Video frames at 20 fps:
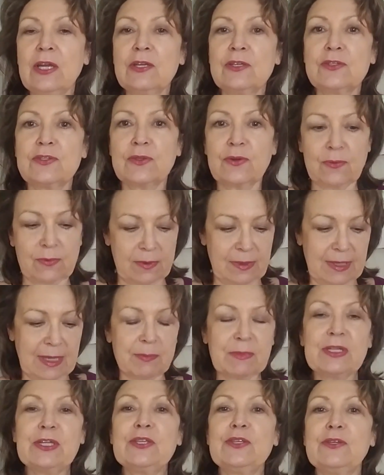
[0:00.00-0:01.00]
So I'm
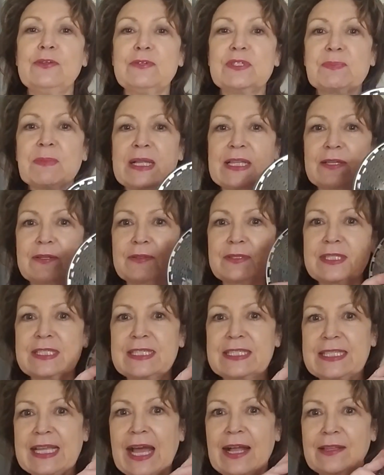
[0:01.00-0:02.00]
going to use my little
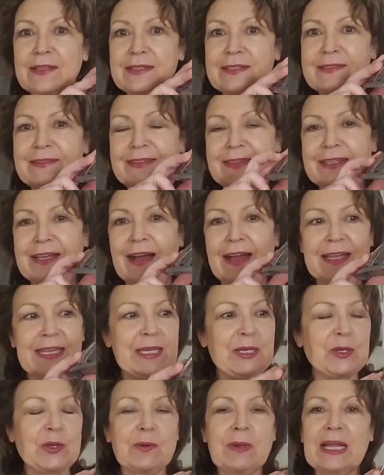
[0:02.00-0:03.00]
salad guy
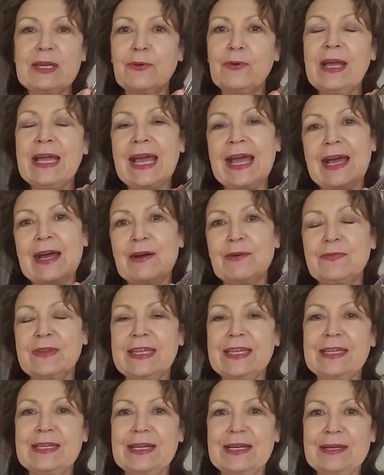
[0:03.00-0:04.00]
here. I don't have
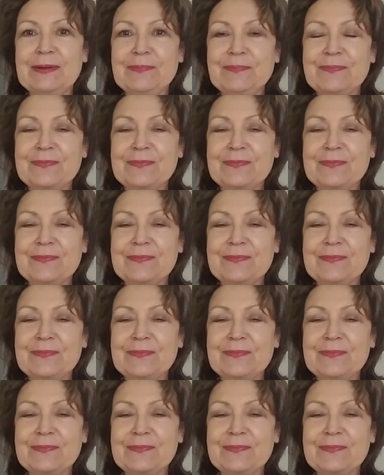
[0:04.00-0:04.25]
a